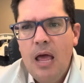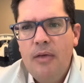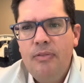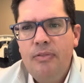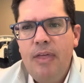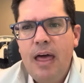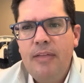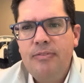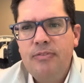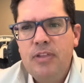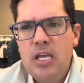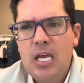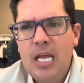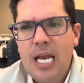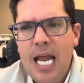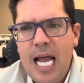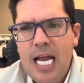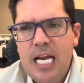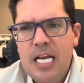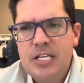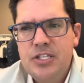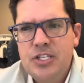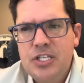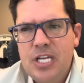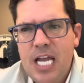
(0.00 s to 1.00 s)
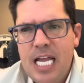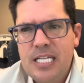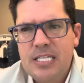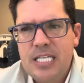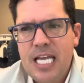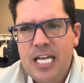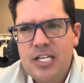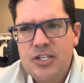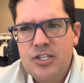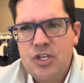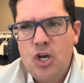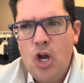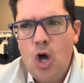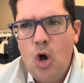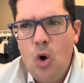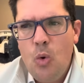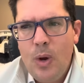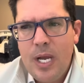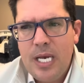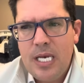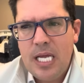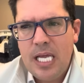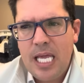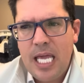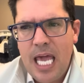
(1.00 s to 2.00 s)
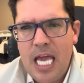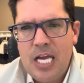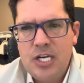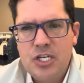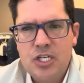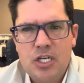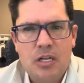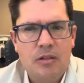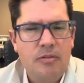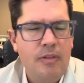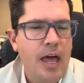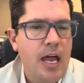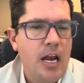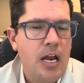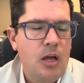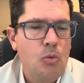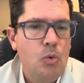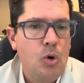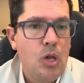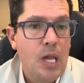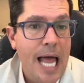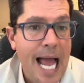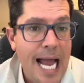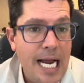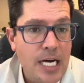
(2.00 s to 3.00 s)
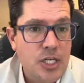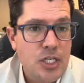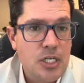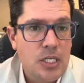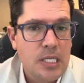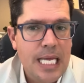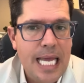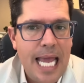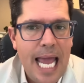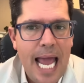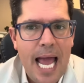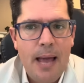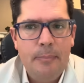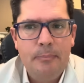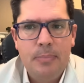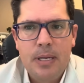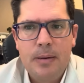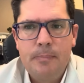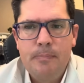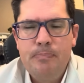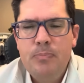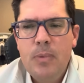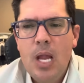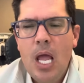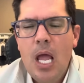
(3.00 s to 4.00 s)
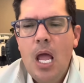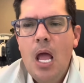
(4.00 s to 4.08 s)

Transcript: that the United States has no indication that it will actually happen.